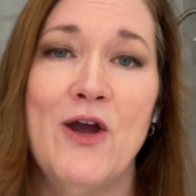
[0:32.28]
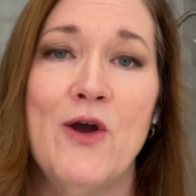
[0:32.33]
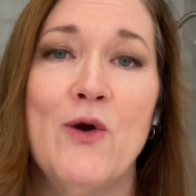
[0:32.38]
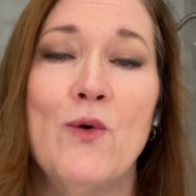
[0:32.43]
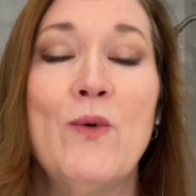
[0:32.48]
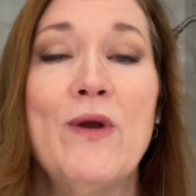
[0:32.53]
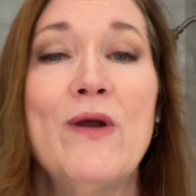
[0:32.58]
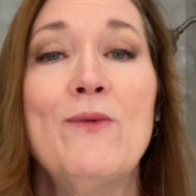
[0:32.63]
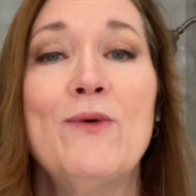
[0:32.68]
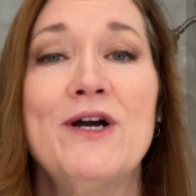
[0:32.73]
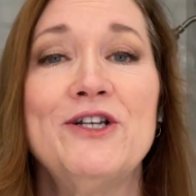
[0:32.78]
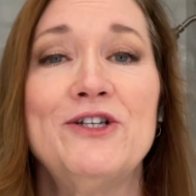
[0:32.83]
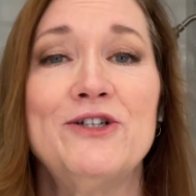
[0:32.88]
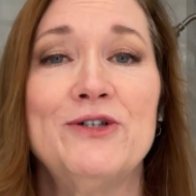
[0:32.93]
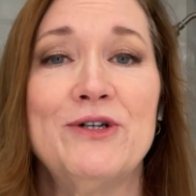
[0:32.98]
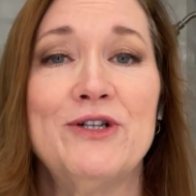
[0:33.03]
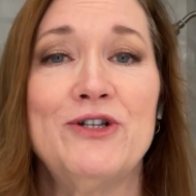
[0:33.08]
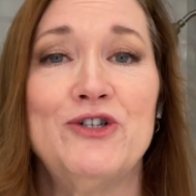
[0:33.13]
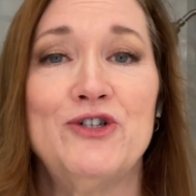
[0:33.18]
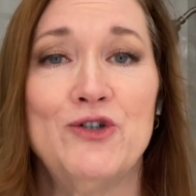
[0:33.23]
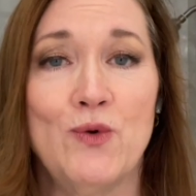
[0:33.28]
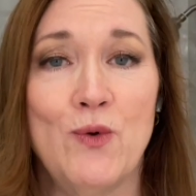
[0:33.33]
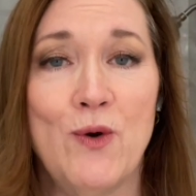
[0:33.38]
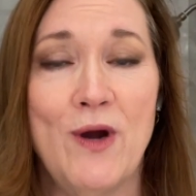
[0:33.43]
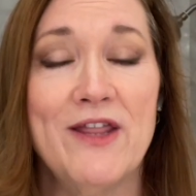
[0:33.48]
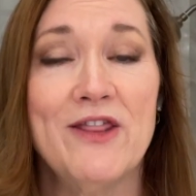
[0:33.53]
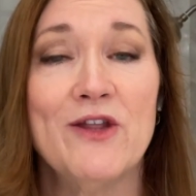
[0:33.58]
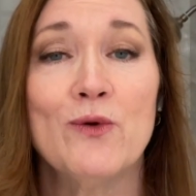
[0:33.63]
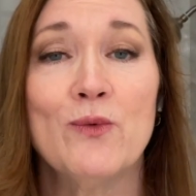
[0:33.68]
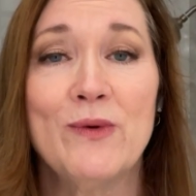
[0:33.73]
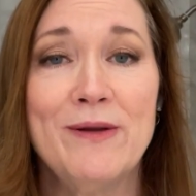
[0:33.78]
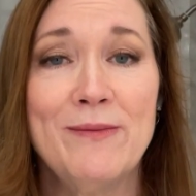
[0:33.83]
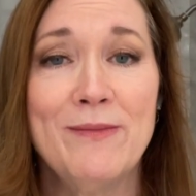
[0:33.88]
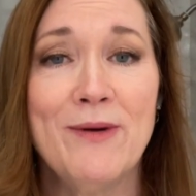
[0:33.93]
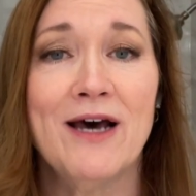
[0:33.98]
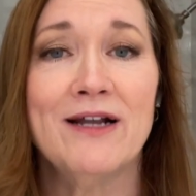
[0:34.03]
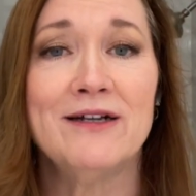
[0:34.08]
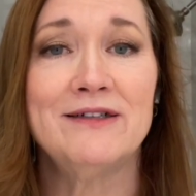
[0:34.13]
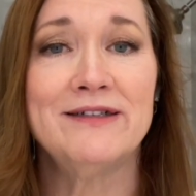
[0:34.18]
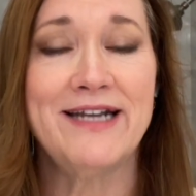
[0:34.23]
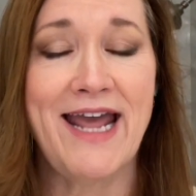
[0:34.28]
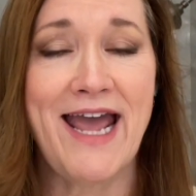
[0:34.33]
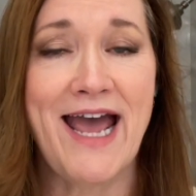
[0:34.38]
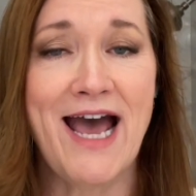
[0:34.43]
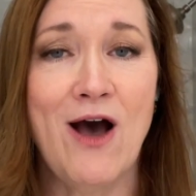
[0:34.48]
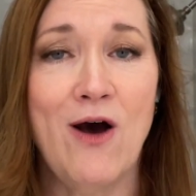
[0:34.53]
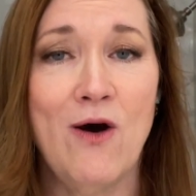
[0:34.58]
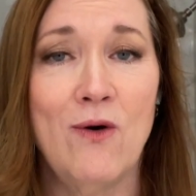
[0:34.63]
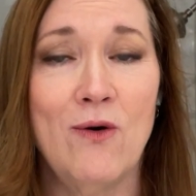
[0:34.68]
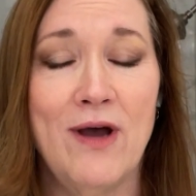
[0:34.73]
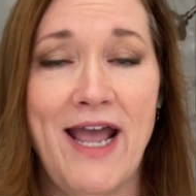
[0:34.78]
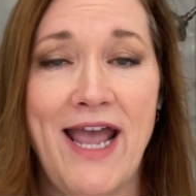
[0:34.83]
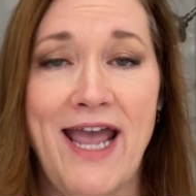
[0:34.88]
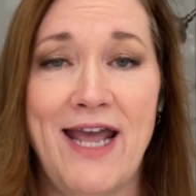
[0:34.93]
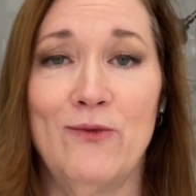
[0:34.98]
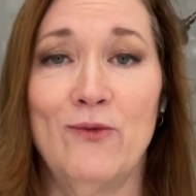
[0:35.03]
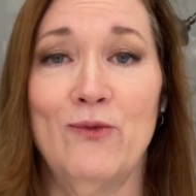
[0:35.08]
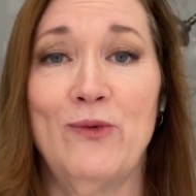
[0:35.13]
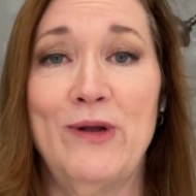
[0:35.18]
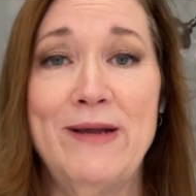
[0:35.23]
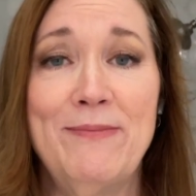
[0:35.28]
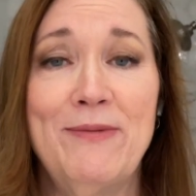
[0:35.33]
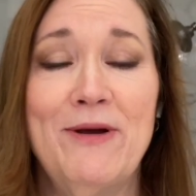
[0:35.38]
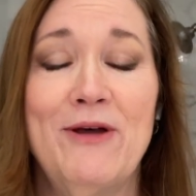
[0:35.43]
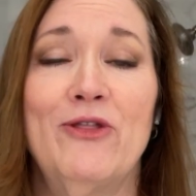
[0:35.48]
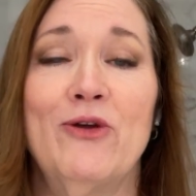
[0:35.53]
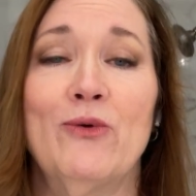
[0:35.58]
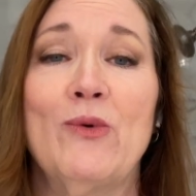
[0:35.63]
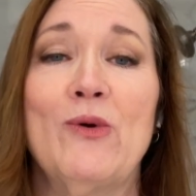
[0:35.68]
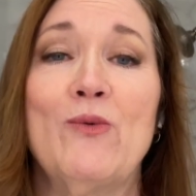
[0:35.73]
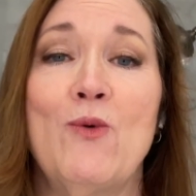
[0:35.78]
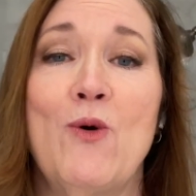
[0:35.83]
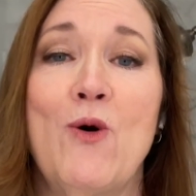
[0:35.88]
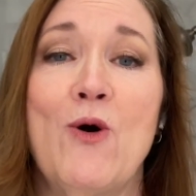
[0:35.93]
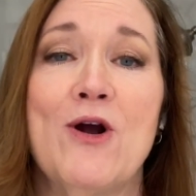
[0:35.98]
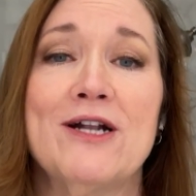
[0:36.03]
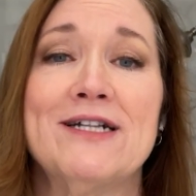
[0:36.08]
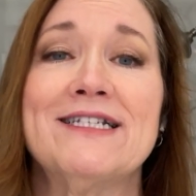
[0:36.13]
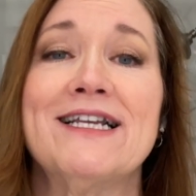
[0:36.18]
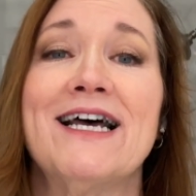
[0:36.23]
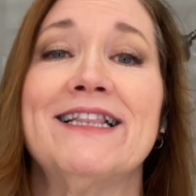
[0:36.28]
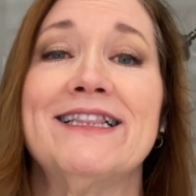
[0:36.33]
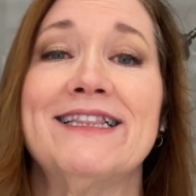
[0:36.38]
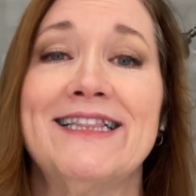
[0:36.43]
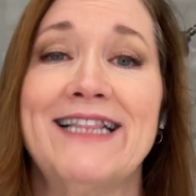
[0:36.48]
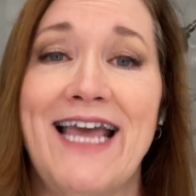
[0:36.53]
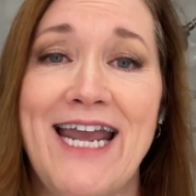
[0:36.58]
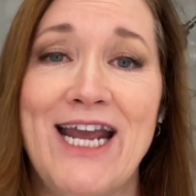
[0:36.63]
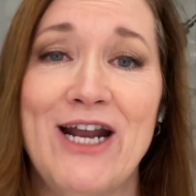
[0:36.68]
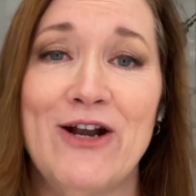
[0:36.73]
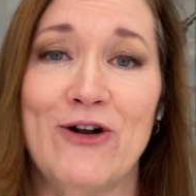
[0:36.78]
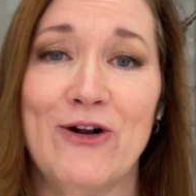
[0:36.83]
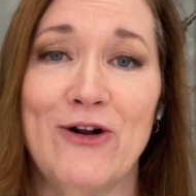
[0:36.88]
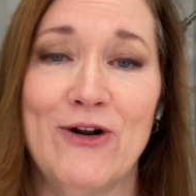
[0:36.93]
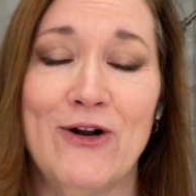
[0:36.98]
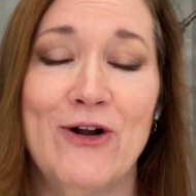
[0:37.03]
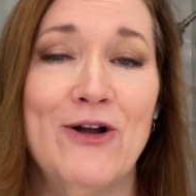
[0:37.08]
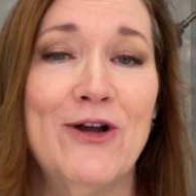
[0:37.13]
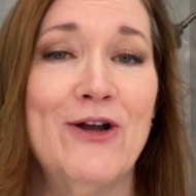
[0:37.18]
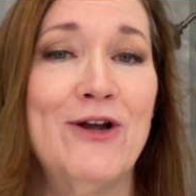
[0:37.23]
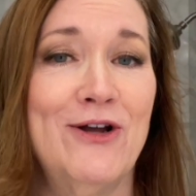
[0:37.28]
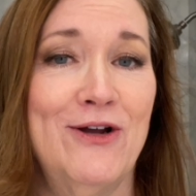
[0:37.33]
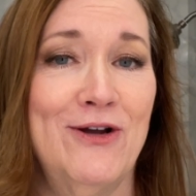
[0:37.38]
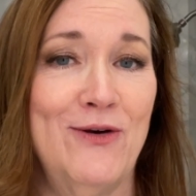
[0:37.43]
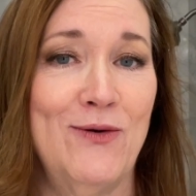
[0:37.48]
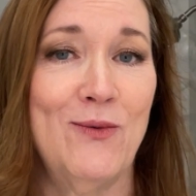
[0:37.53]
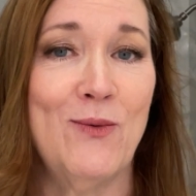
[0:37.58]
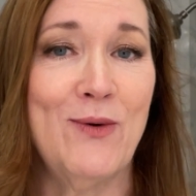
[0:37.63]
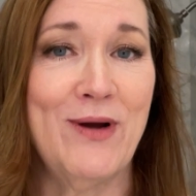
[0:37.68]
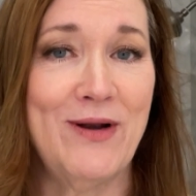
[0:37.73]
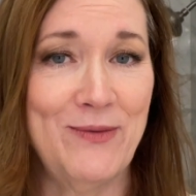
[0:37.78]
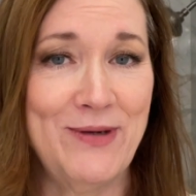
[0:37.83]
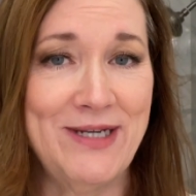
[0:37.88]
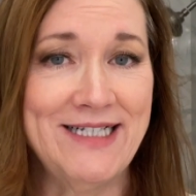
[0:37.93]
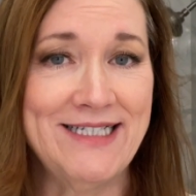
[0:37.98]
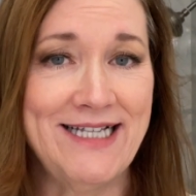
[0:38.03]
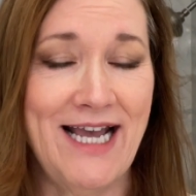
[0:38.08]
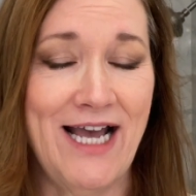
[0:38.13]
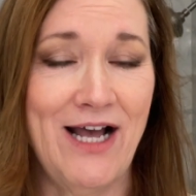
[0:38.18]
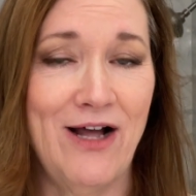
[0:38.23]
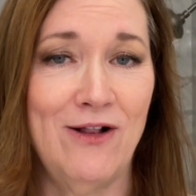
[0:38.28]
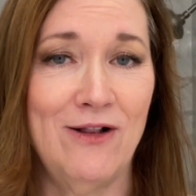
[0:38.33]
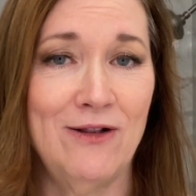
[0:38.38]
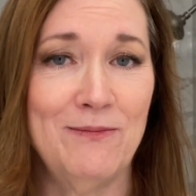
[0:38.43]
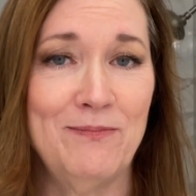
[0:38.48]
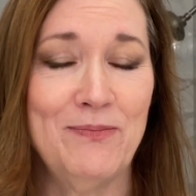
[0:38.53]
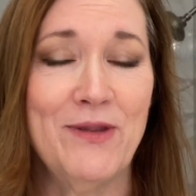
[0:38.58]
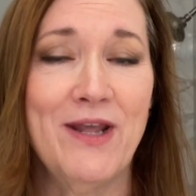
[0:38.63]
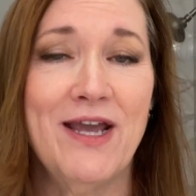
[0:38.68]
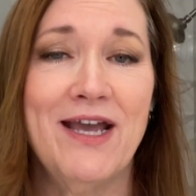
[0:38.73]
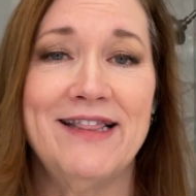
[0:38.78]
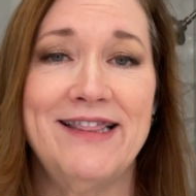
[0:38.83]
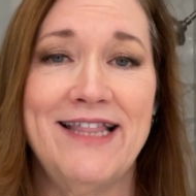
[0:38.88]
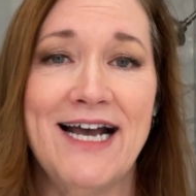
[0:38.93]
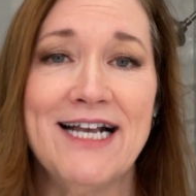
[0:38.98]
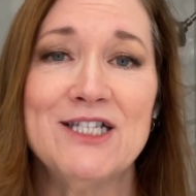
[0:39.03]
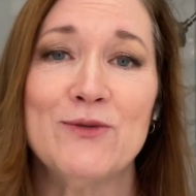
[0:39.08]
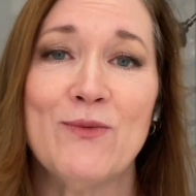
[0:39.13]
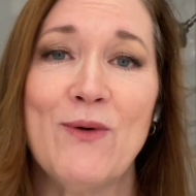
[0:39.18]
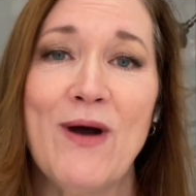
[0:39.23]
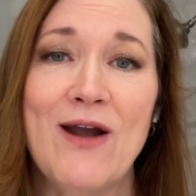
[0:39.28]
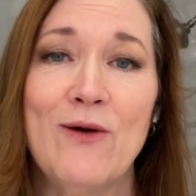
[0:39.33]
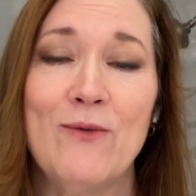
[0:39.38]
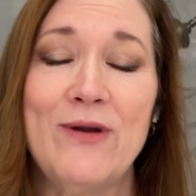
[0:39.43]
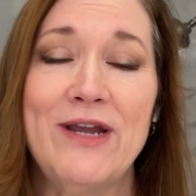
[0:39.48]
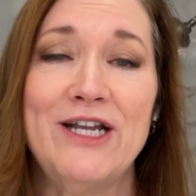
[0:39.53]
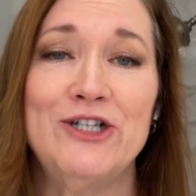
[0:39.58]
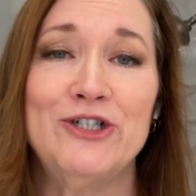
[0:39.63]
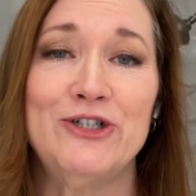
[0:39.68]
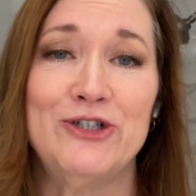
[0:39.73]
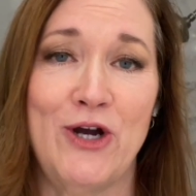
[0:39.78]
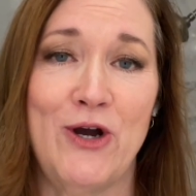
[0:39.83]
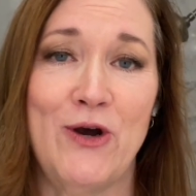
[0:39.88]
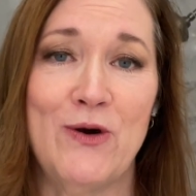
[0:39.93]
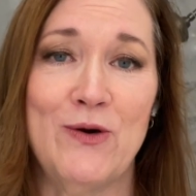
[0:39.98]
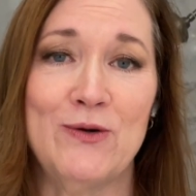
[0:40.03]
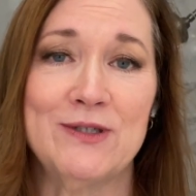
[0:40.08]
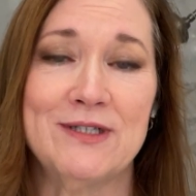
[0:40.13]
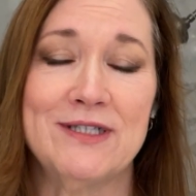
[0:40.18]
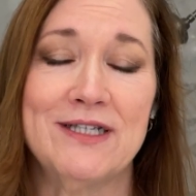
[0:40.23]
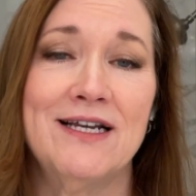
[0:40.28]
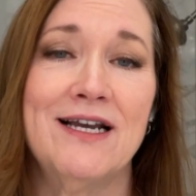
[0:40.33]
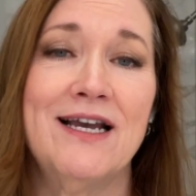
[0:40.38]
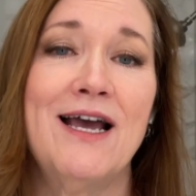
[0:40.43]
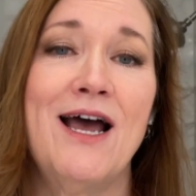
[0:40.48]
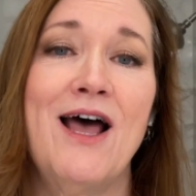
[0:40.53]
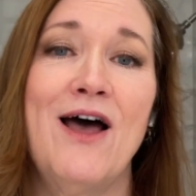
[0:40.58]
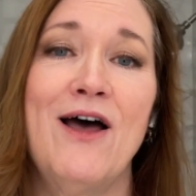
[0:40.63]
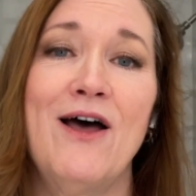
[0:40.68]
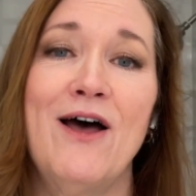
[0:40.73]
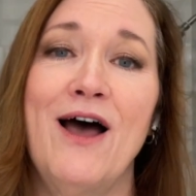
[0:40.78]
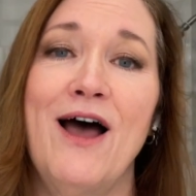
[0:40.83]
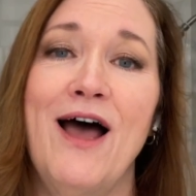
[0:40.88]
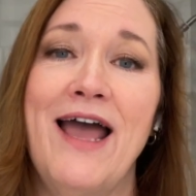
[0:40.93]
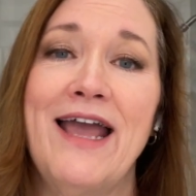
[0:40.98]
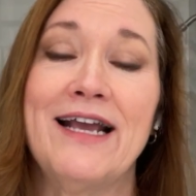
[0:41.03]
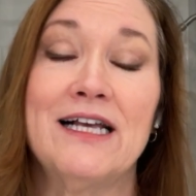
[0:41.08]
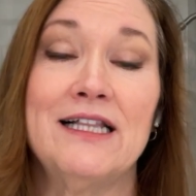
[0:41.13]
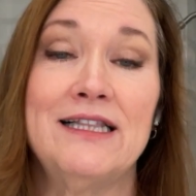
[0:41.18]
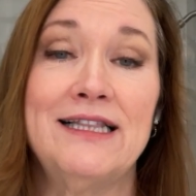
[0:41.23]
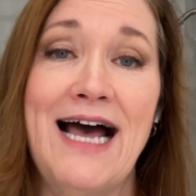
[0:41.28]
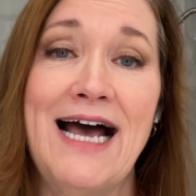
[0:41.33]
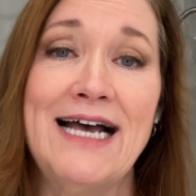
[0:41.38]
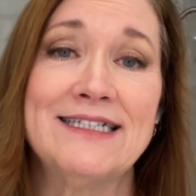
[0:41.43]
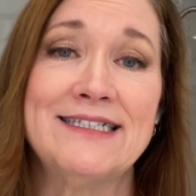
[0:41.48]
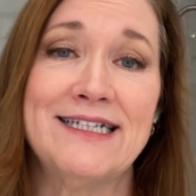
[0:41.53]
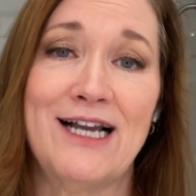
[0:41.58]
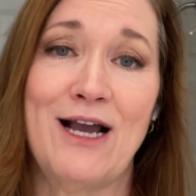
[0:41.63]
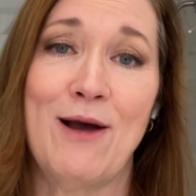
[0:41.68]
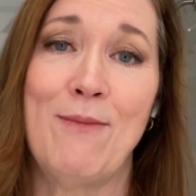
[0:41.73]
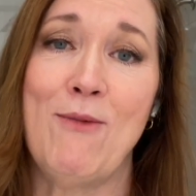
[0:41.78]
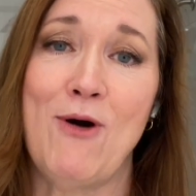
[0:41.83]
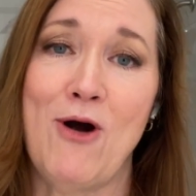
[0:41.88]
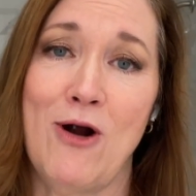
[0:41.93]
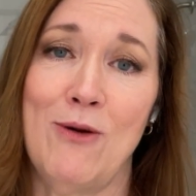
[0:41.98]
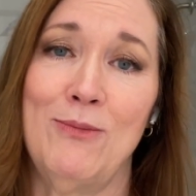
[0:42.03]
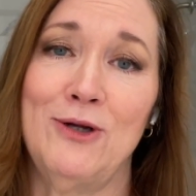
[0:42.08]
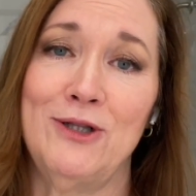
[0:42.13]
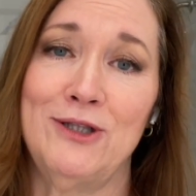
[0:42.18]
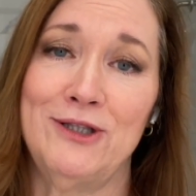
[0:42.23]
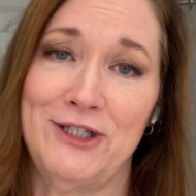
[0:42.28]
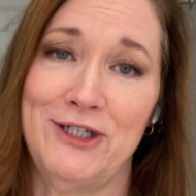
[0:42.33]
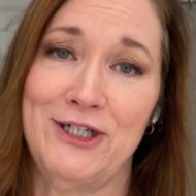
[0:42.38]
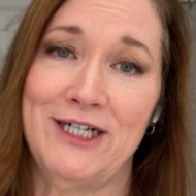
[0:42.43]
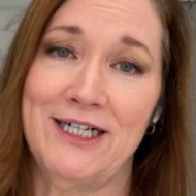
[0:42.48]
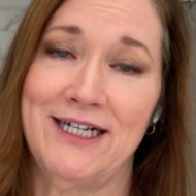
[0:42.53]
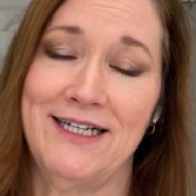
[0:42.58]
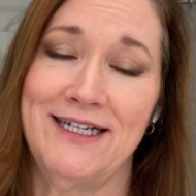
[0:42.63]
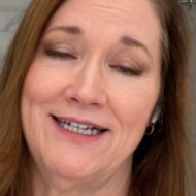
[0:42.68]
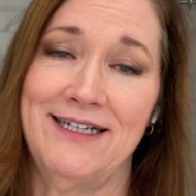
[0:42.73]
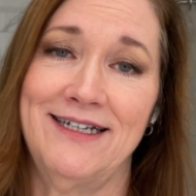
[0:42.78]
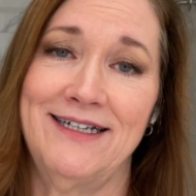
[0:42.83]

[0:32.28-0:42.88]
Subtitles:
We want to enjoy the remodel now and reap the rewards later when we sell. That's why we chose a classic marble look.